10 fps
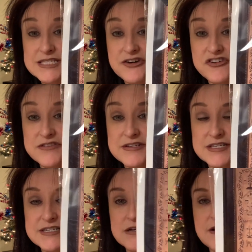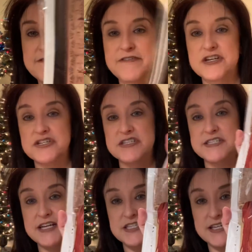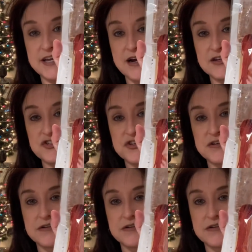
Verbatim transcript: start this until I finish the Stacy Nash.